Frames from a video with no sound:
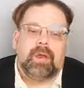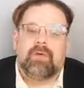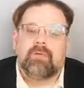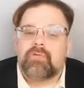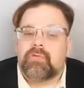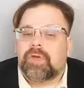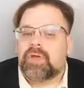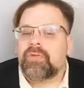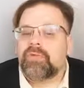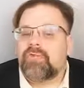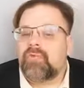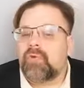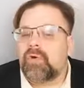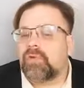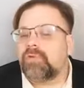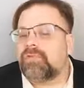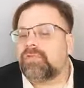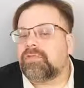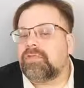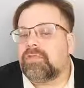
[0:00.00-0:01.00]

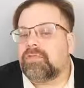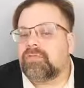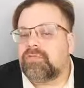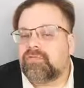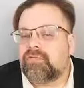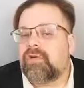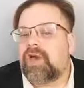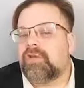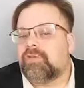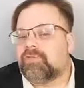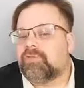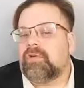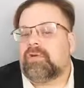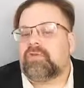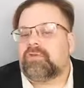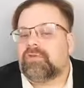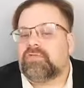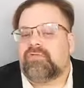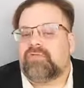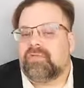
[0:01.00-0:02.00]
Reinforced, fresh
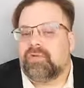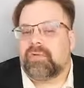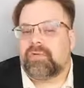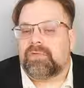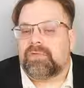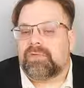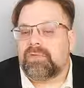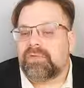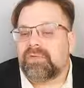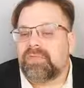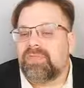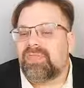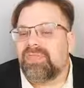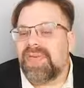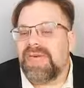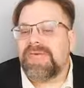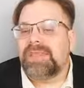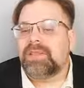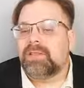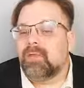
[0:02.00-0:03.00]
Russian forces
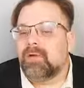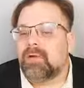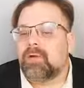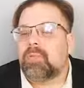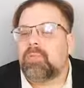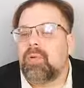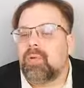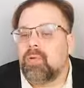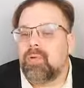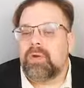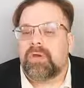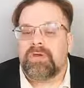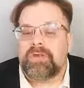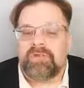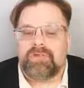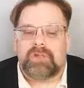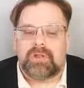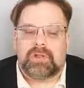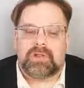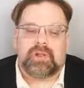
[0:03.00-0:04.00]
then look
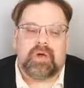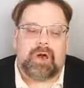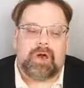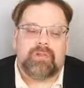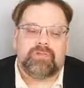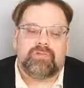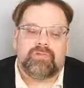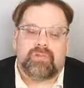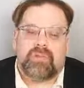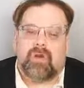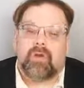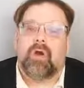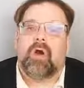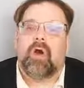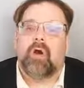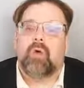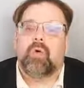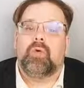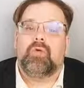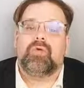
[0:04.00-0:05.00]
poised to launch their
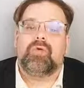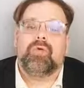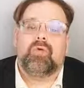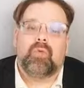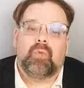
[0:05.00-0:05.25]
own